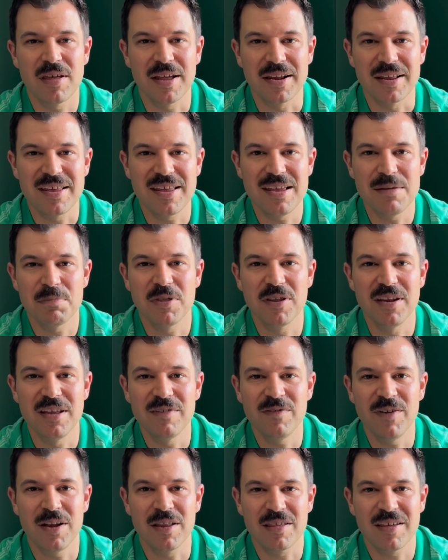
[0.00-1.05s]
and keep the
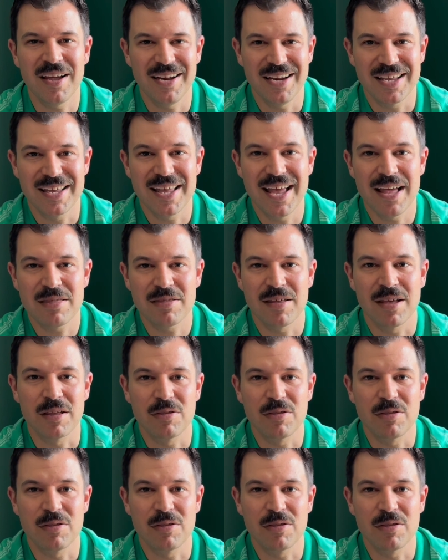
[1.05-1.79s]
defense kind of guessing,